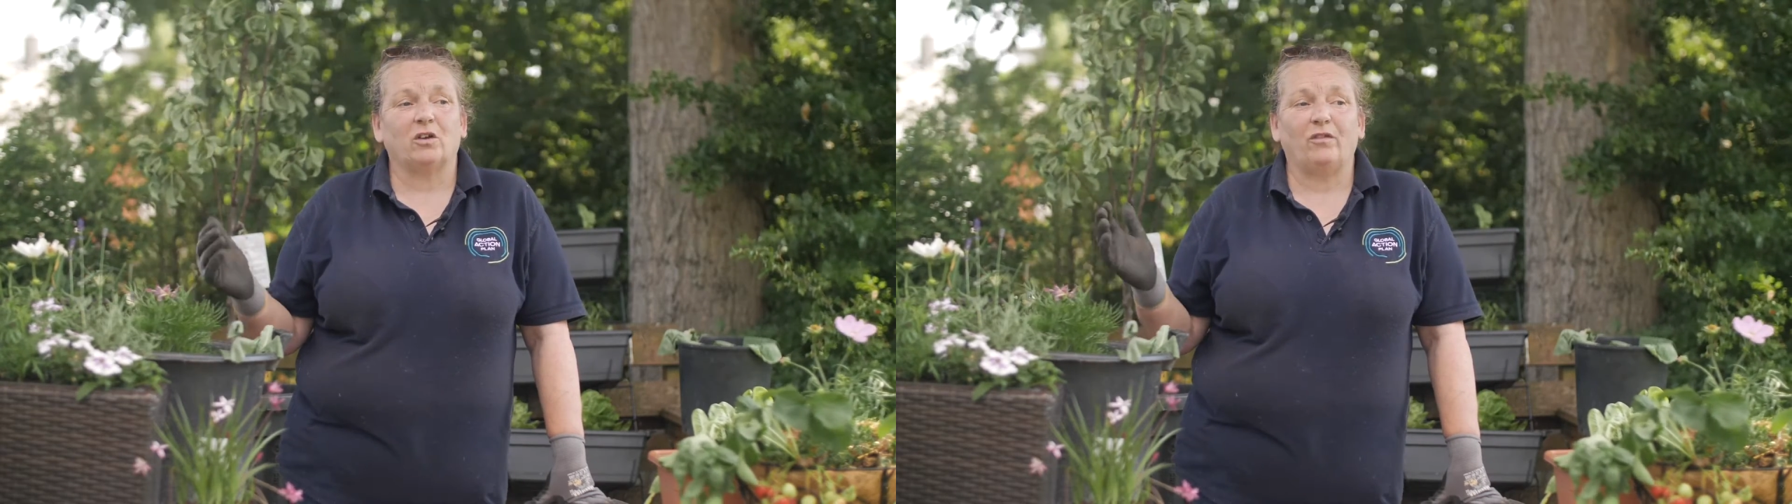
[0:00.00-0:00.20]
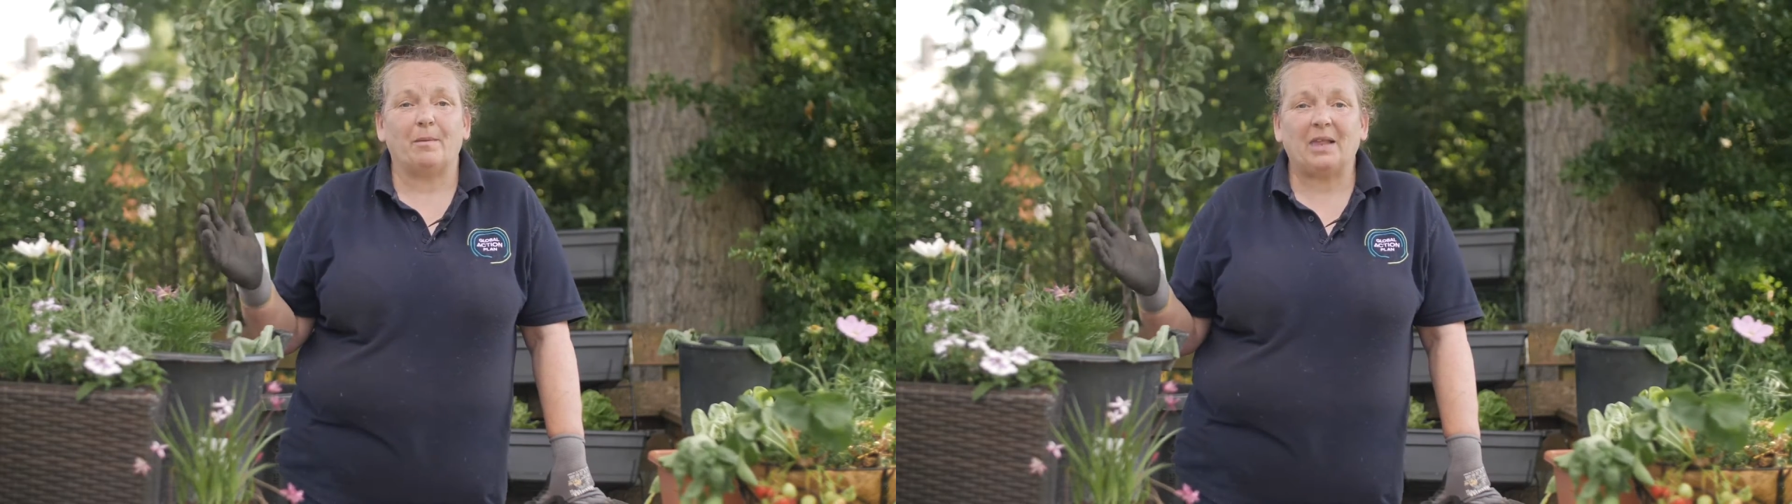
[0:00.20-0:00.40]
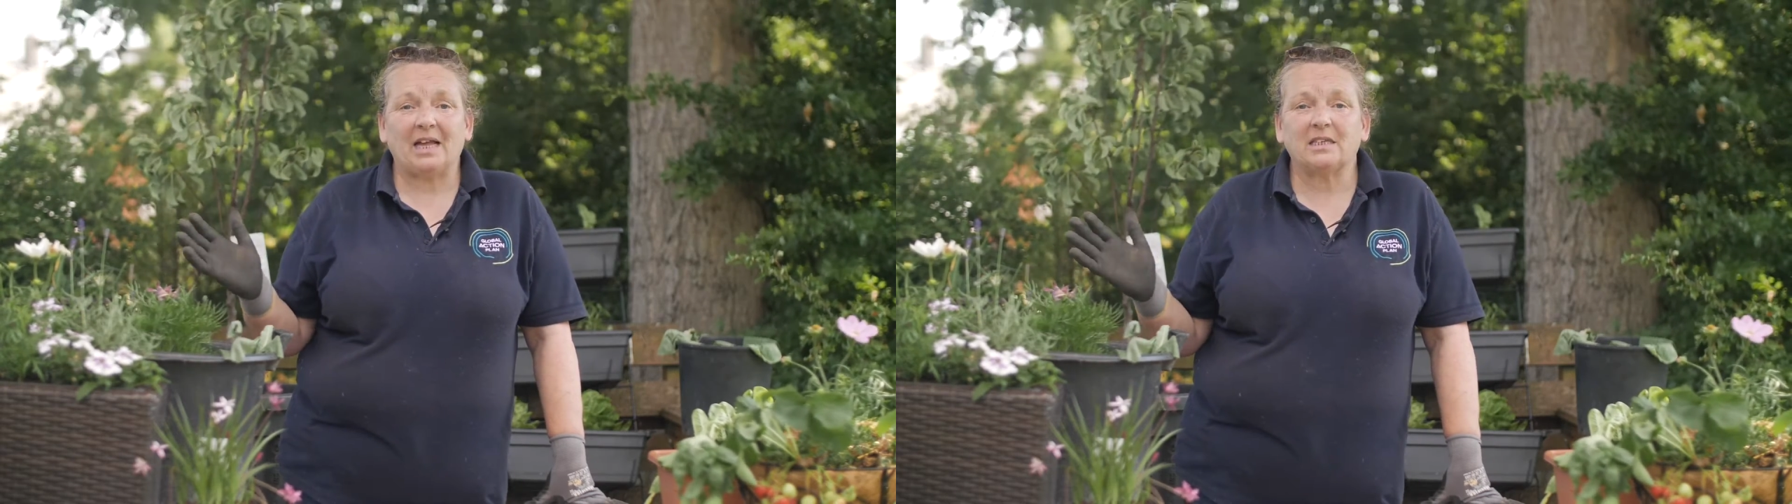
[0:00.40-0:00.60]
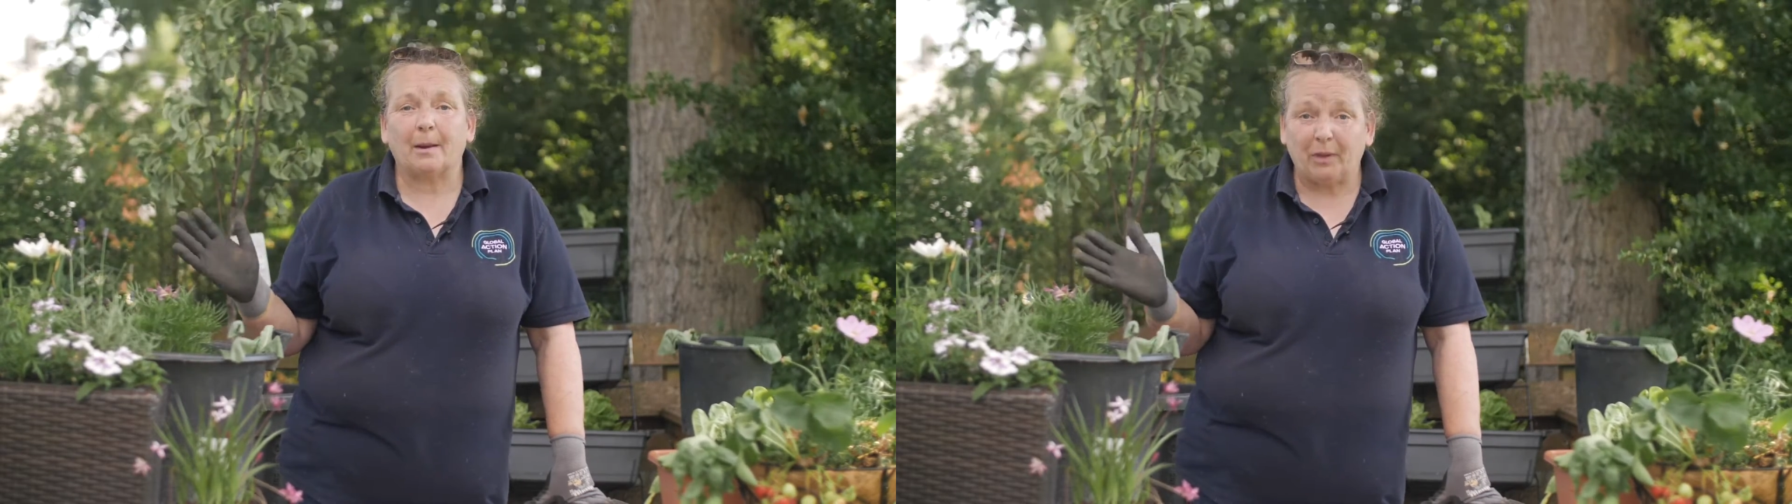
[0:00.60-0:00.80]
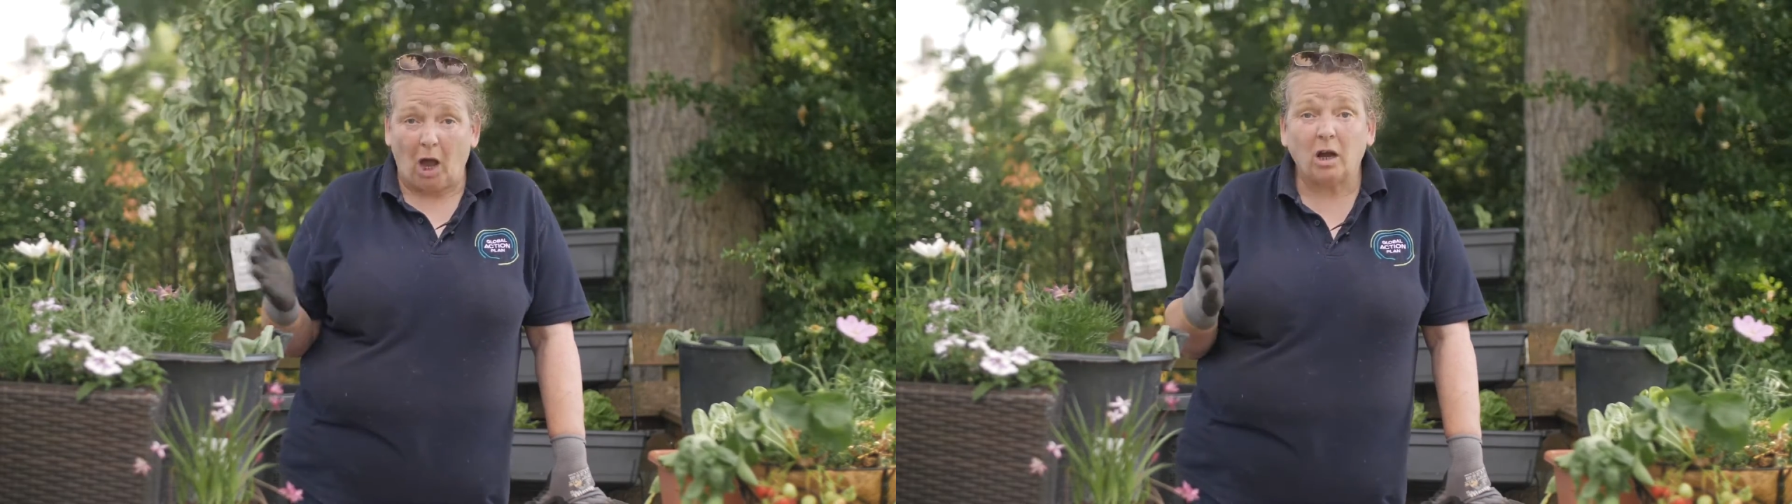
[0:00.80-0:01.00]
So if you plant
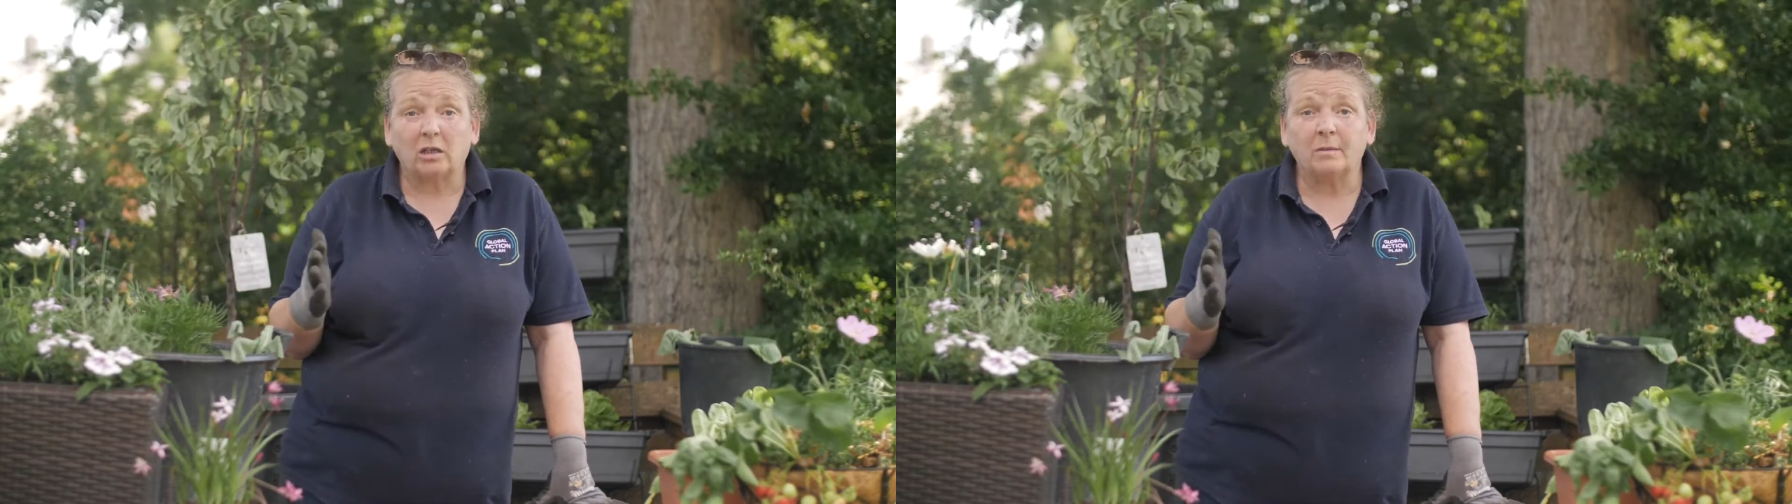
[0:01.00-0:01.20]
a block of